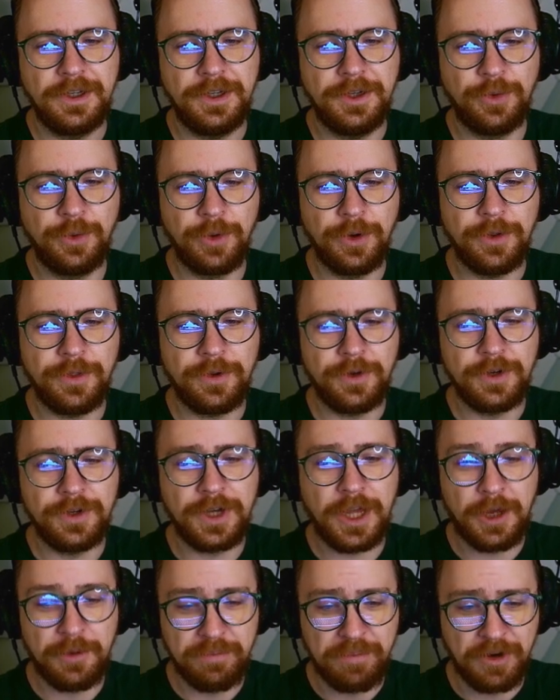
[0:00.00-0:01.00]
Northern
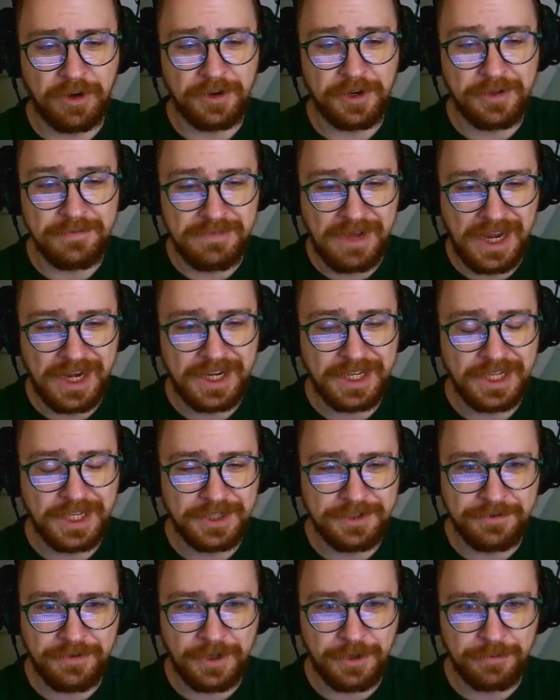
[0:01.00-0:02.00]
Alberta Mining
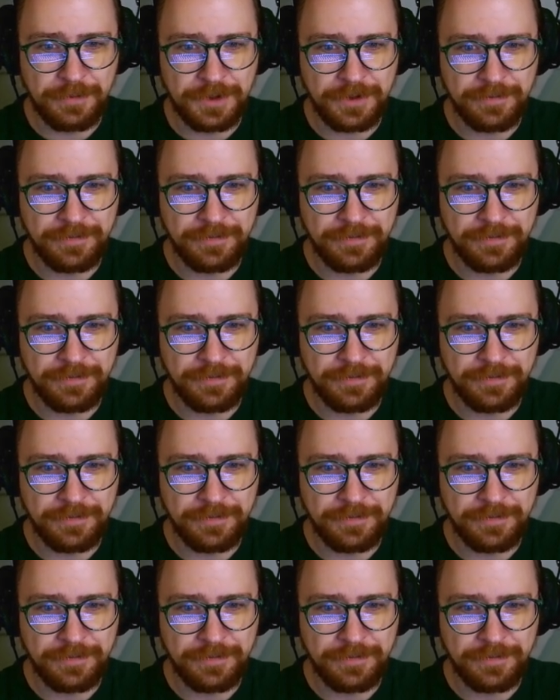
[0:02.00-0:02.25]
and Development.